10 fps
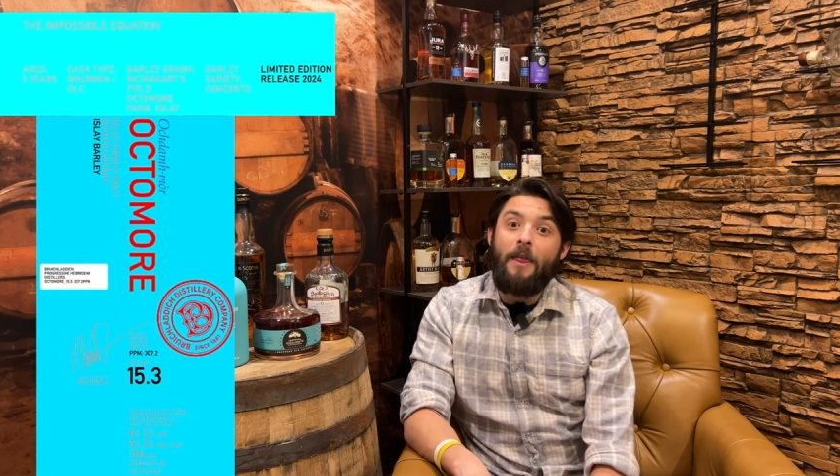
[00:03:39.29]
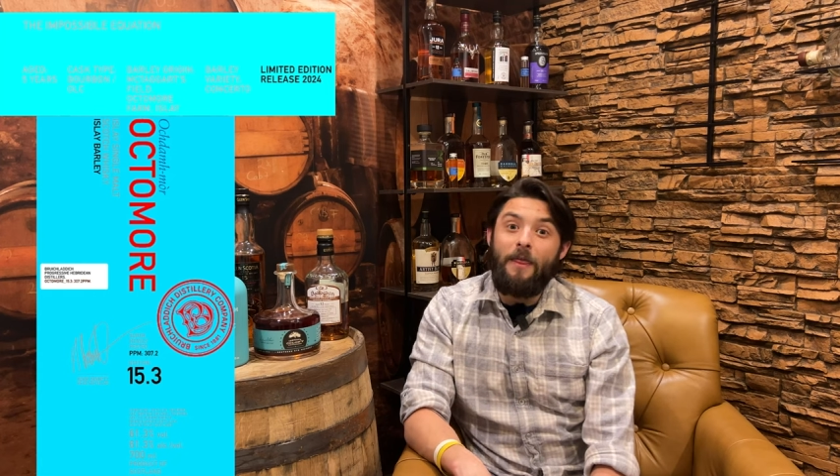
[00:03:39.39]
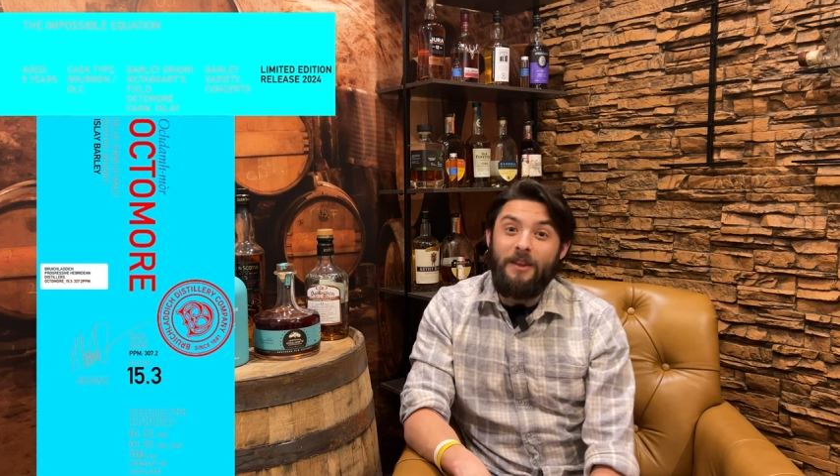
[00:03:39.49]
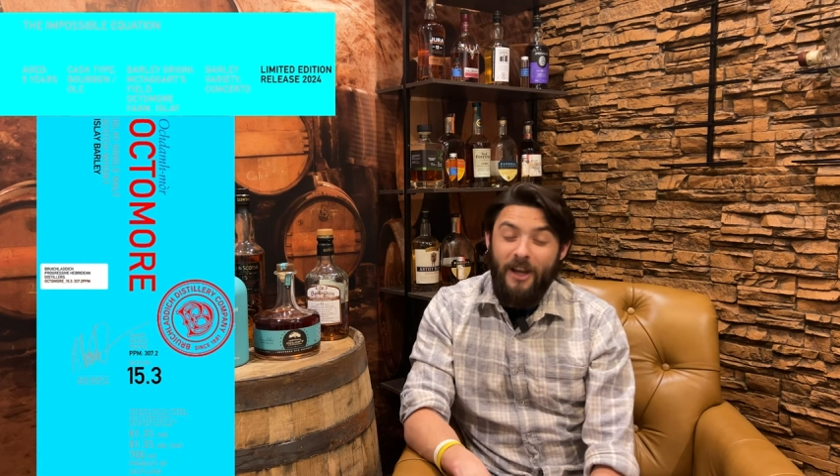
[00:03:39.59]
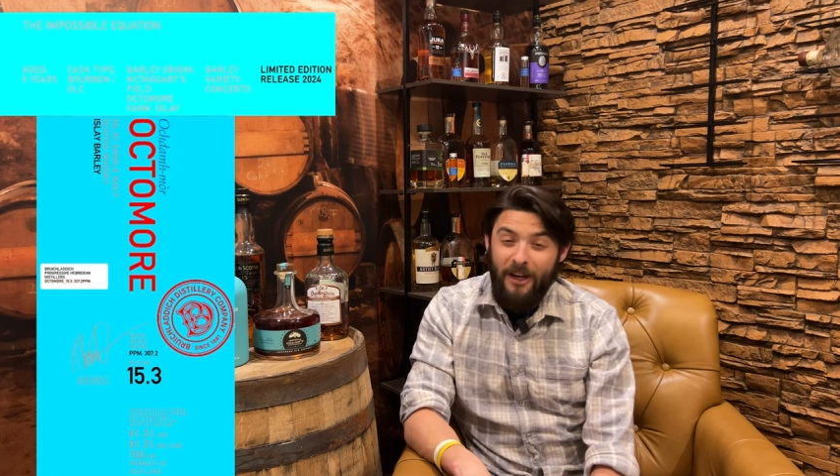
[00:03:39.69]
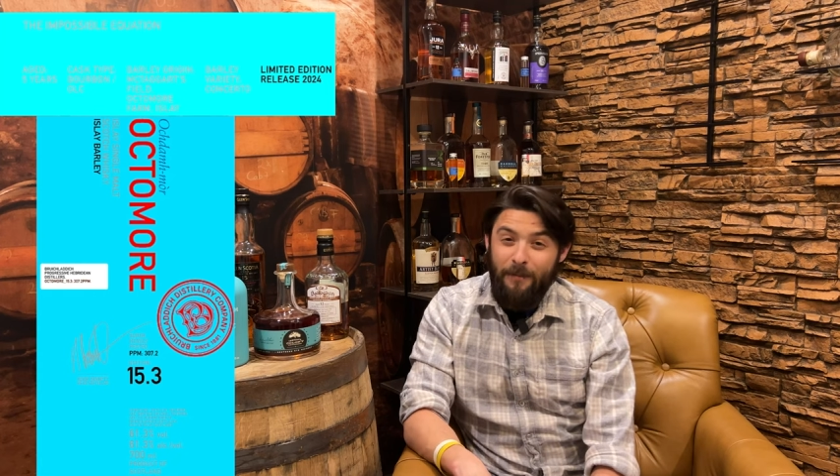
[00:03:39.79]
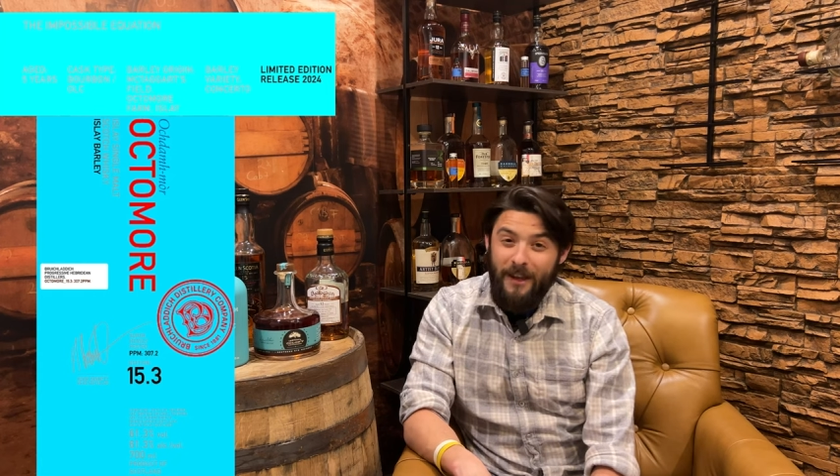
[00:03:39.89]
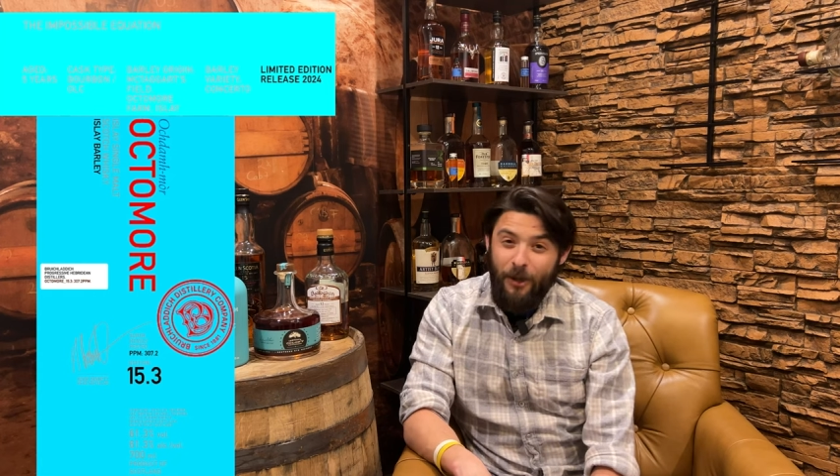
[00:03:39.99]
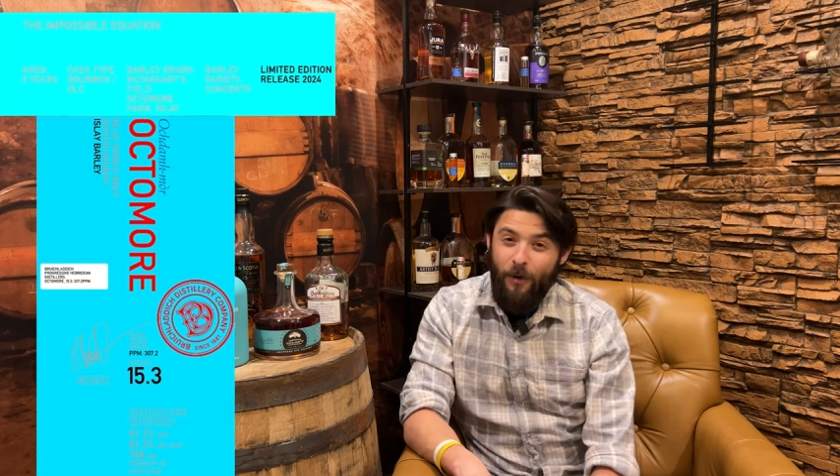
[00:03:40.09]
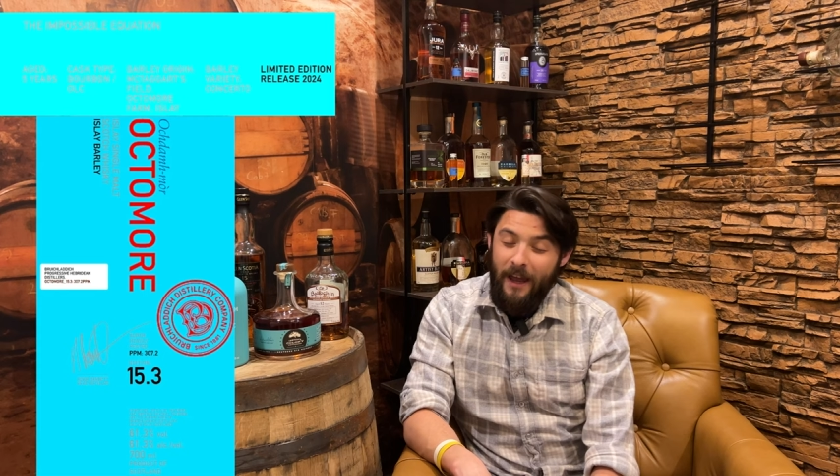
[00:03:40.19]
it's gonna be a
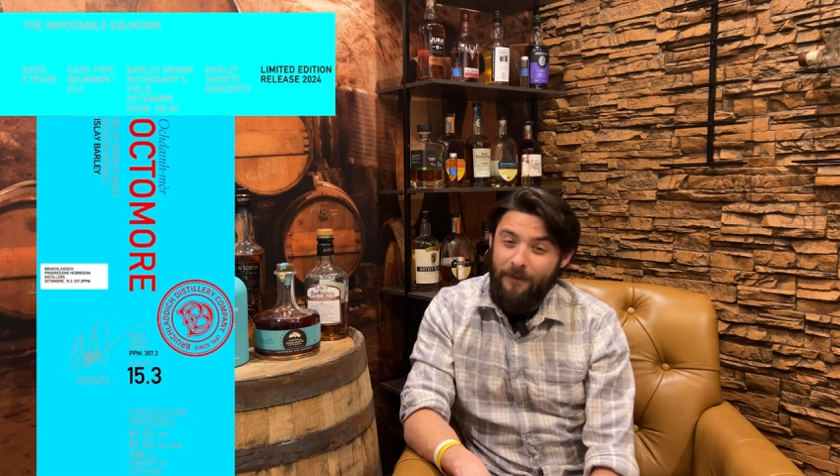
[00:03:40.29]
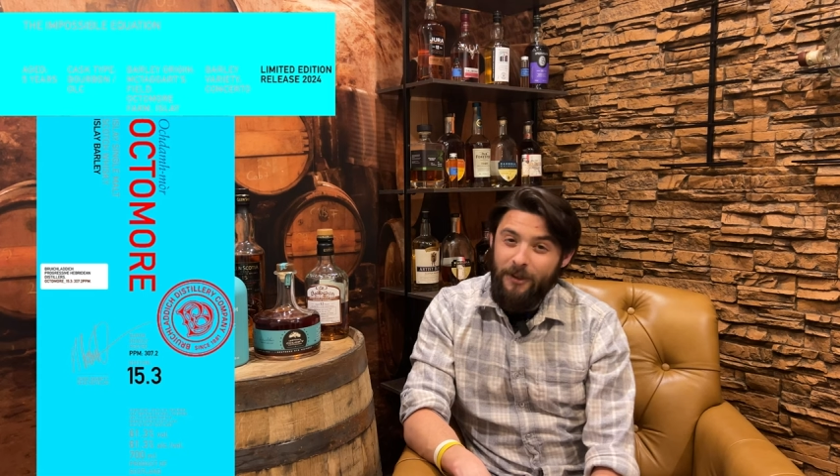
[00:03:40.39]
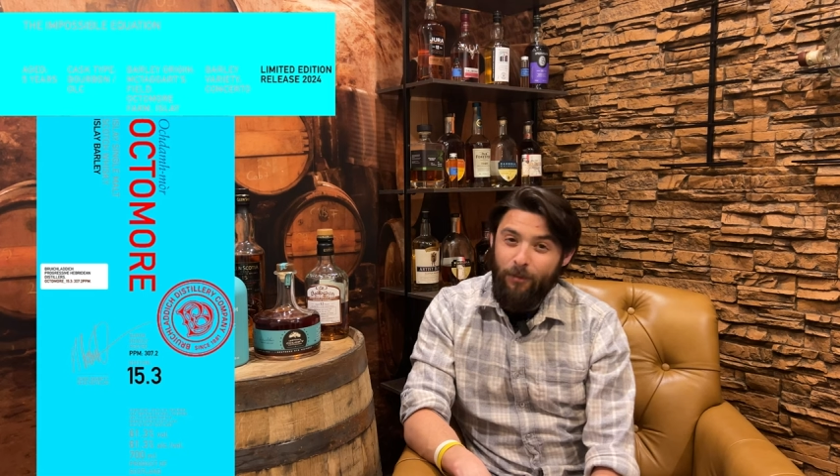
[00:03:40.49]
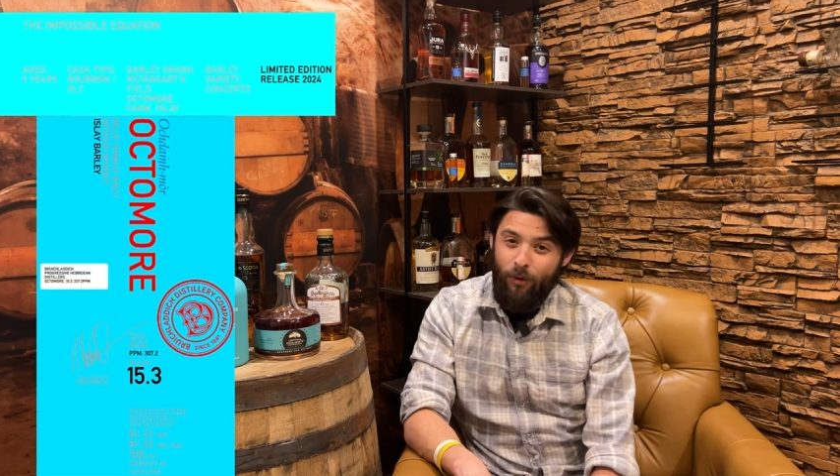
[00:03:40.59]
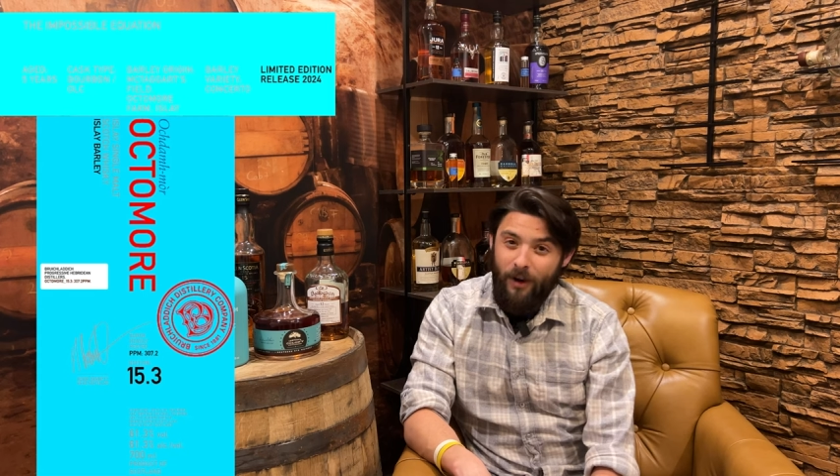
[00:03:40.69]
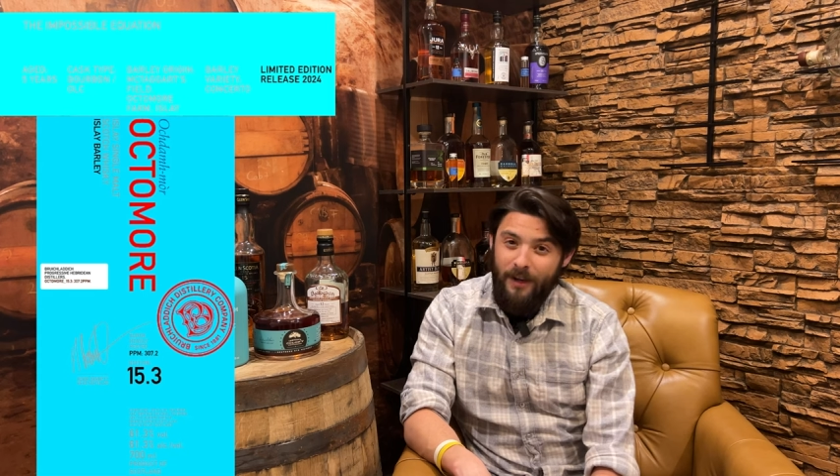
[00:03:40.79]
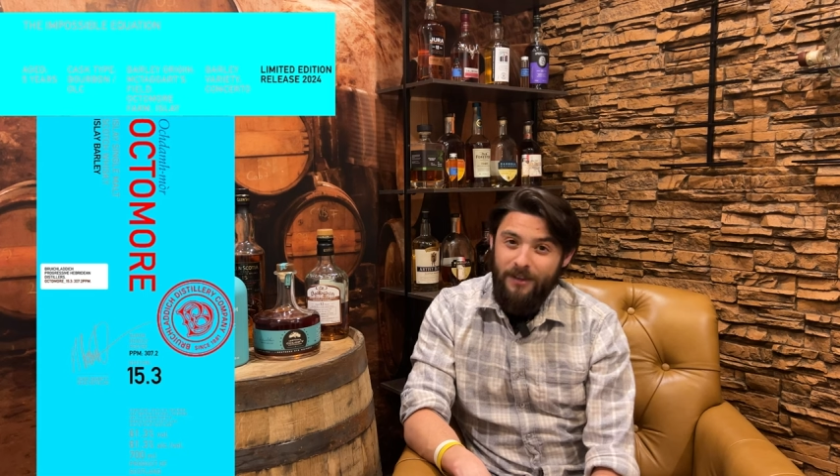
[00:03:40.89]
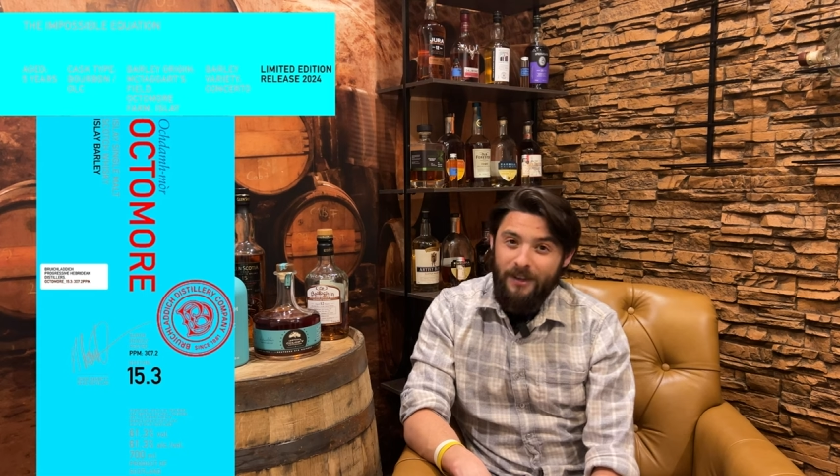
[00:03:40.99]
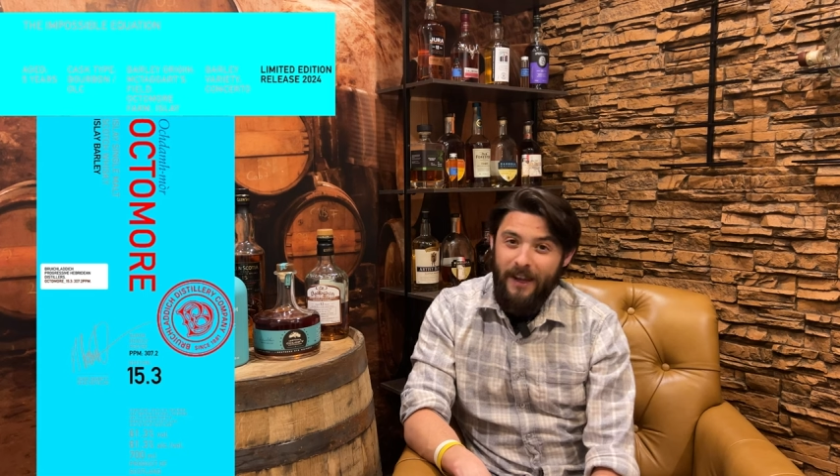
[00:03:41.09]
little hefty price.